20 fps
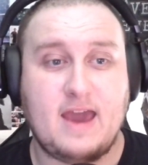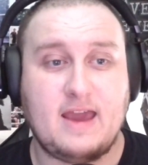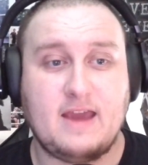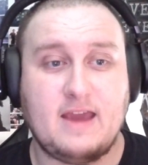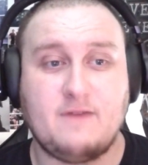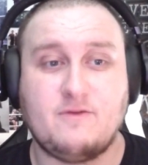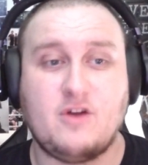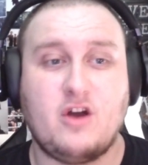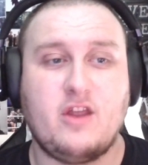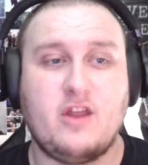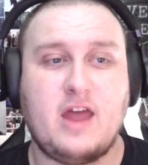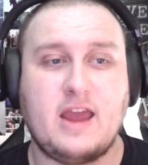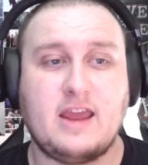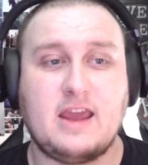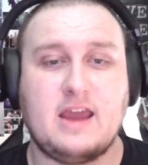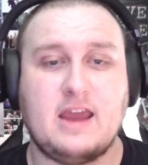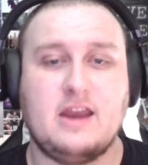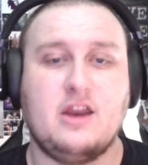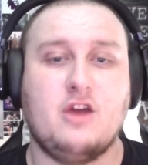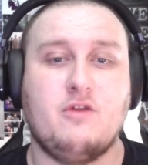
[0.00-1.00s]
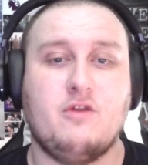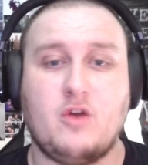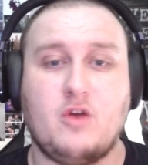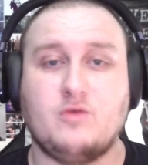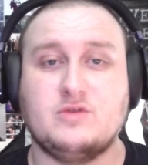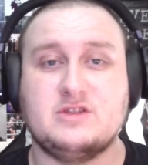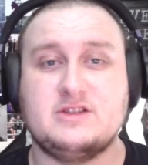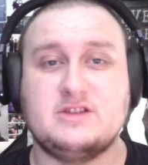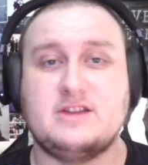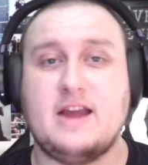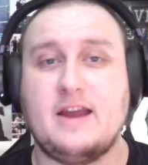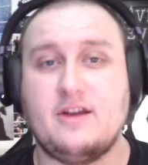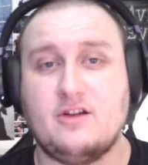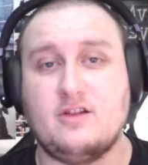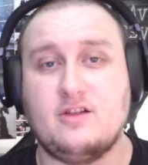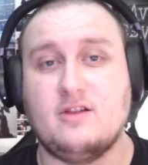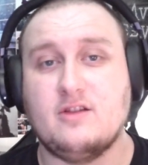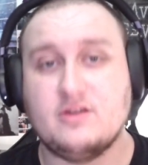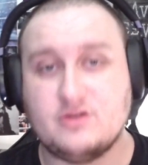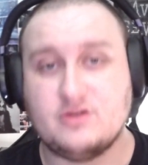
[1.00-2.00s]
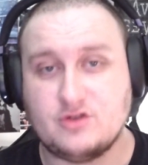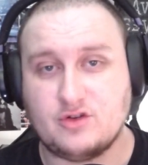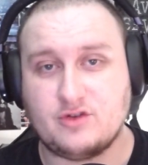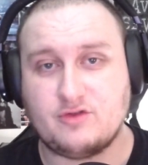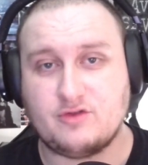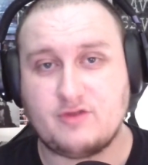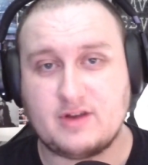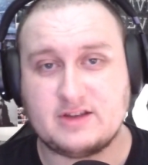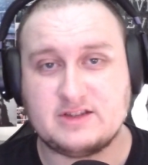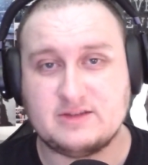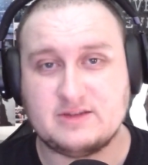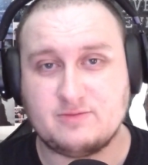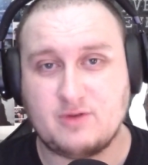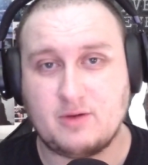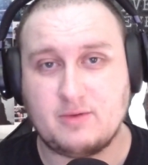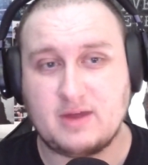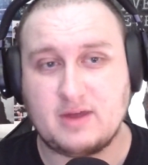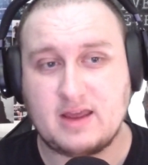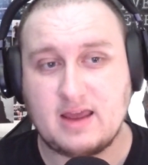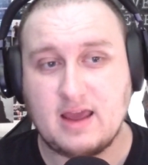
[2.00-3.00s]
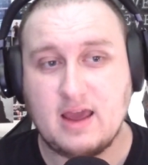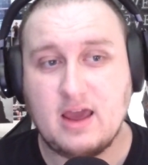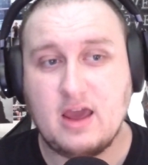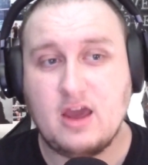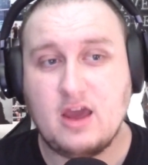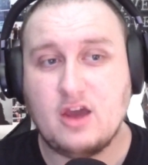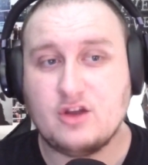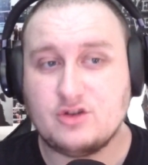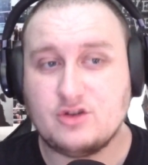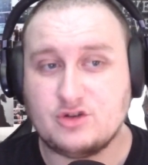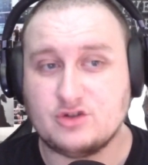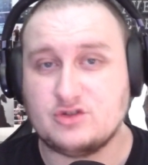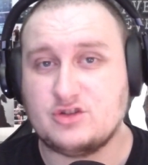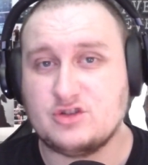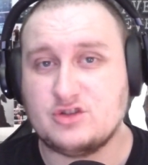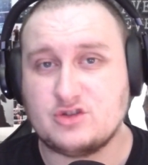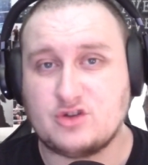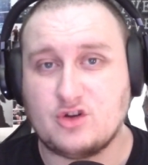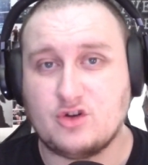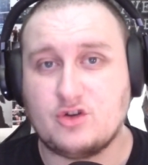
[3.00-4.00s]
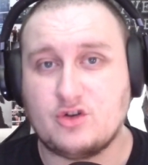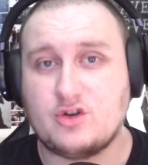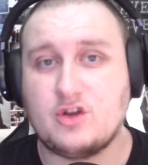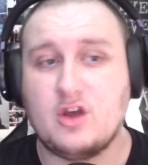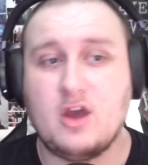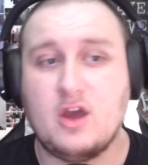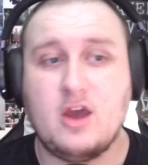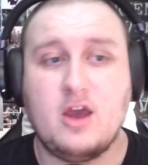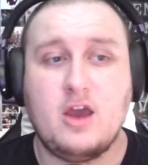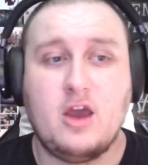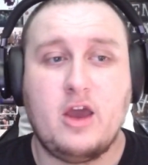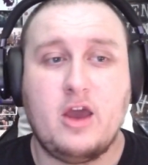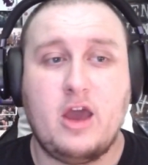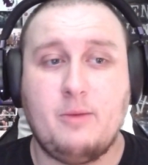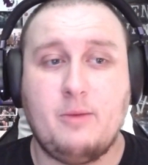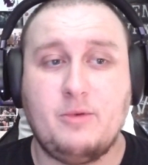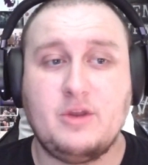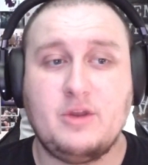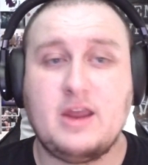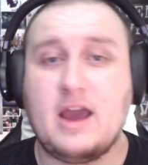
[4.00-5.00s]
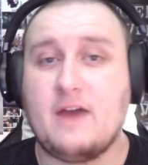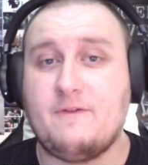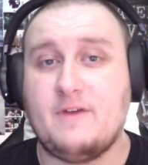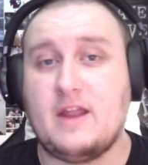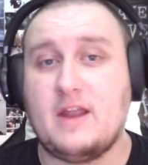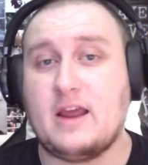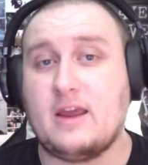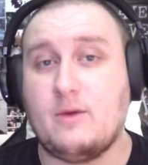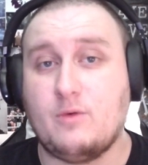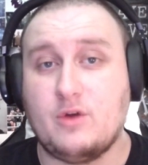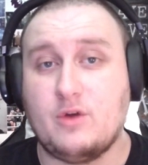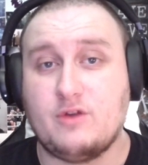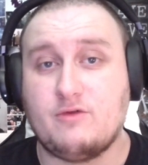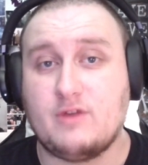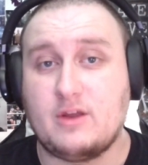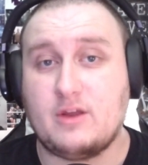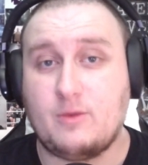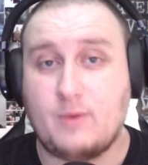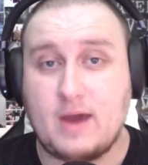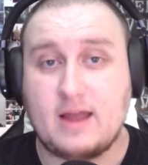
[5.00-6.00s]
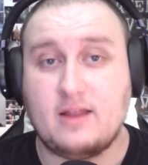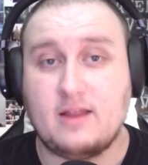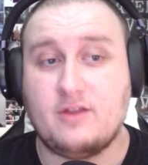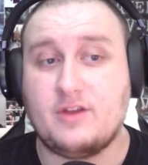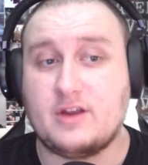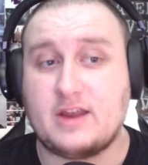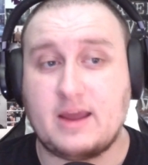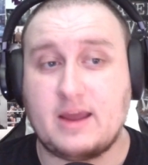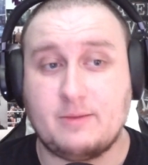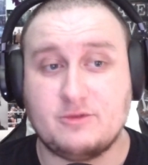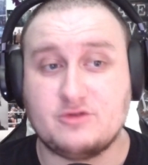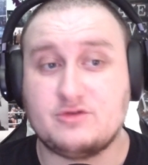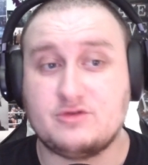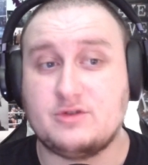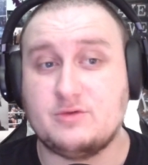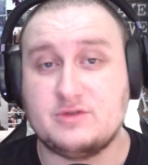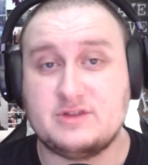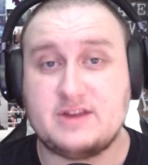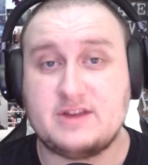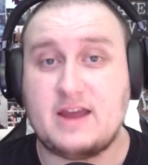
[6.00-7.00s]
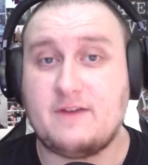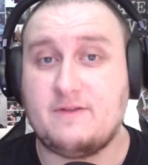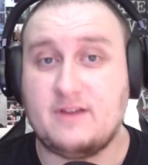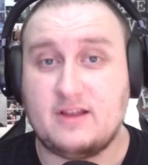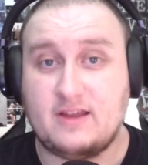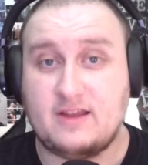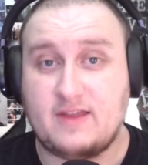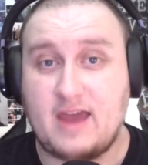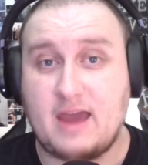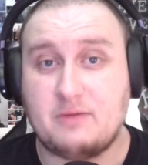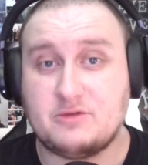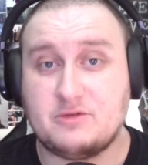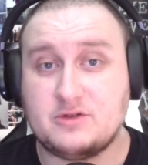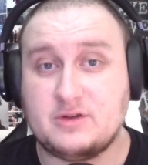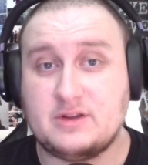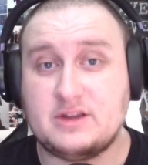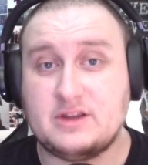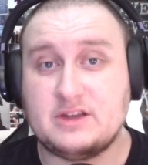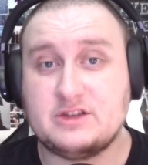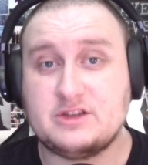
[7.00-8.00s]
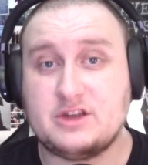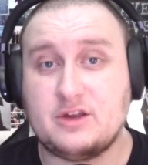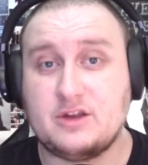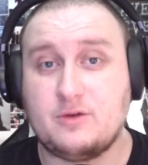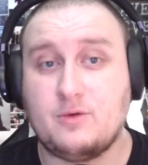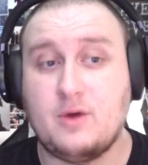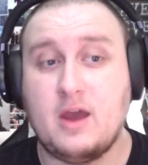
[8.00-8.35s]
If not, like, in her own style, Jordynne Grace is probably just as good. But yeah, I feel like it worked really well. The chemistry was definitely there between these two.